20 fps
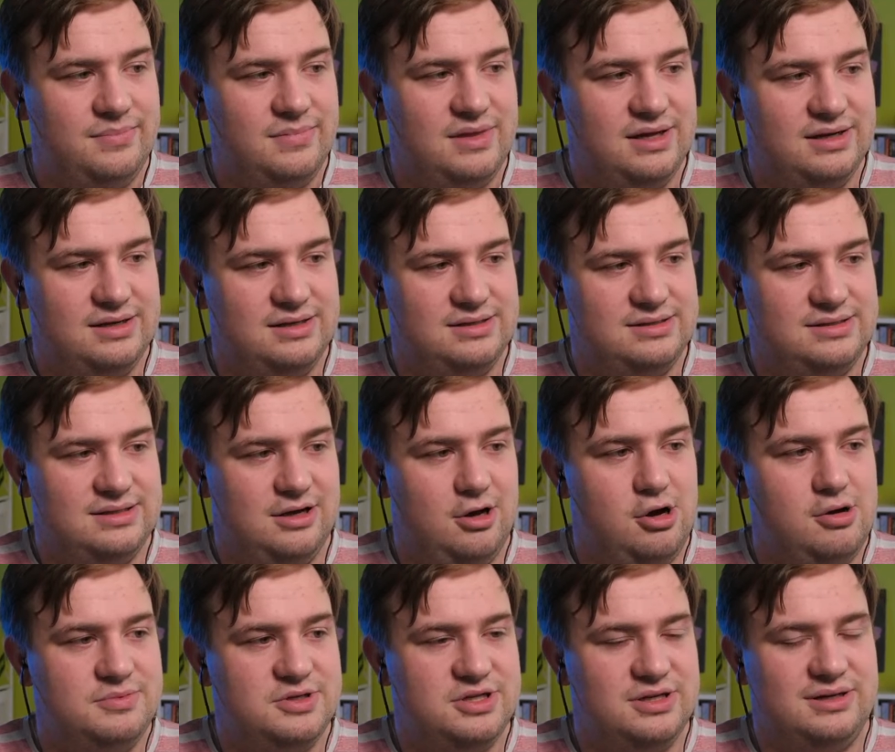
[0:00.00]
is an
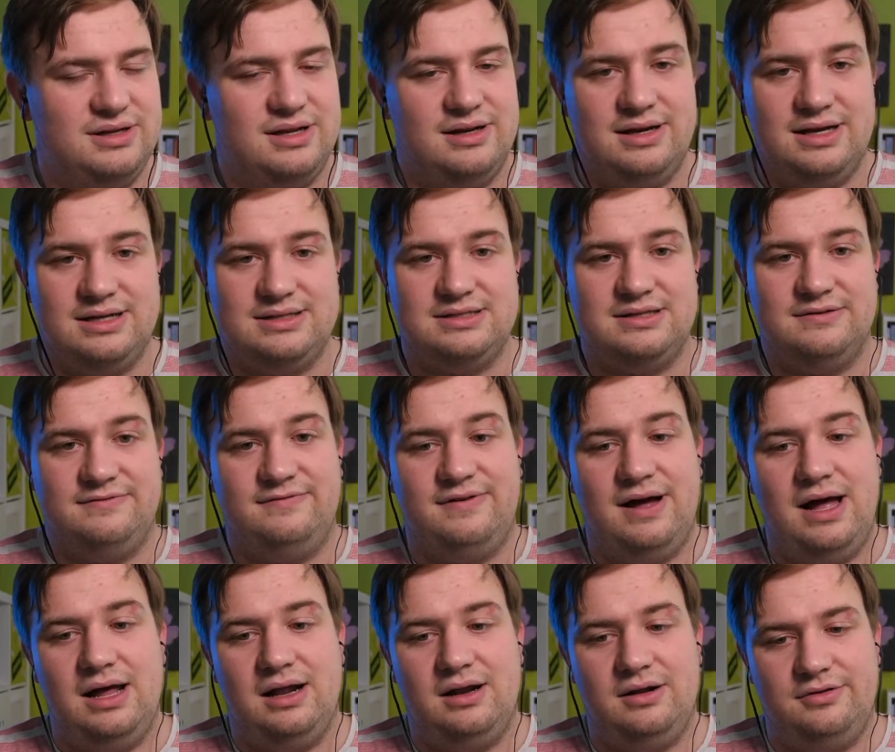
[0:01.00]
object, and that's the
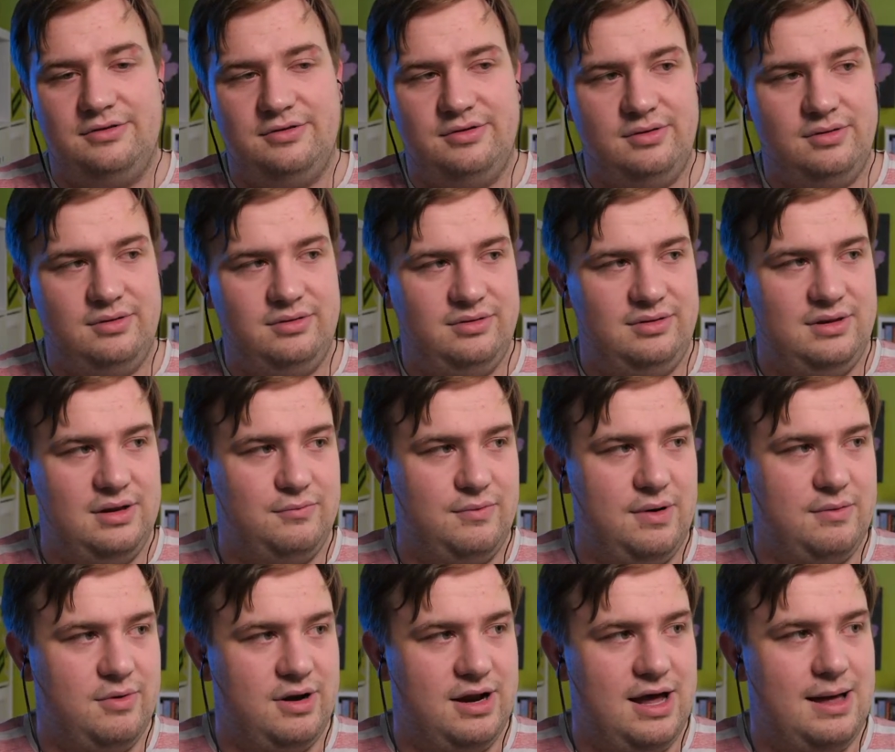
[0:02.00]
file that we
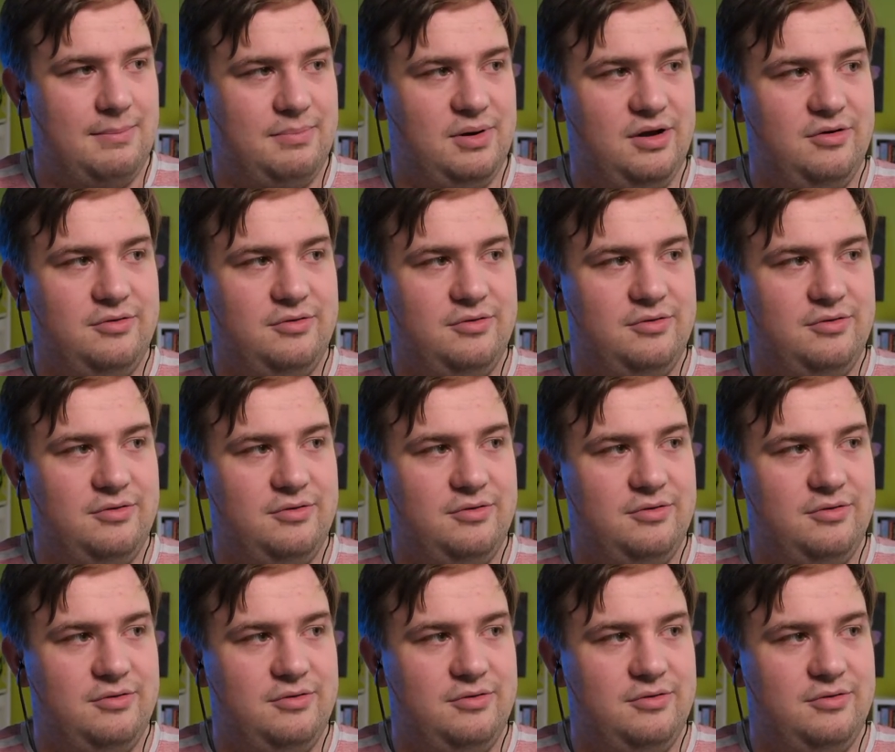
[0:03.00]
want to upload.